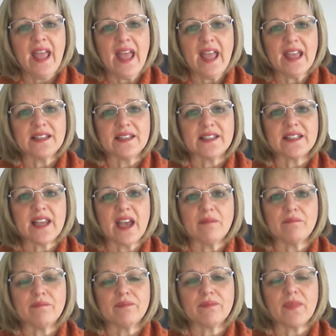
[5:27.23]
and
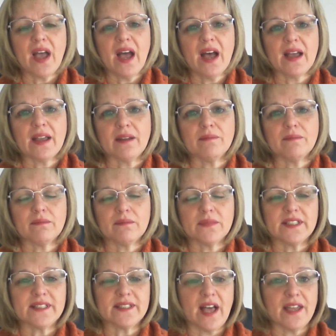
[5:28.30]
um, I
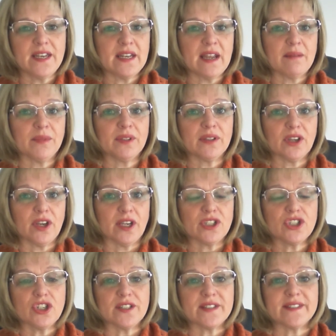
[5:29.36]
decided I'm going
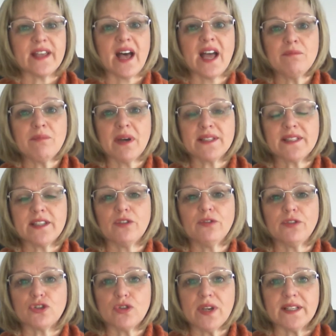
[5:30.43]
to design
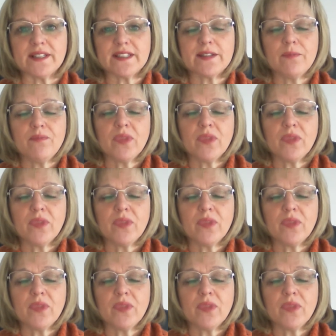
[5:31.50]
myself a dress.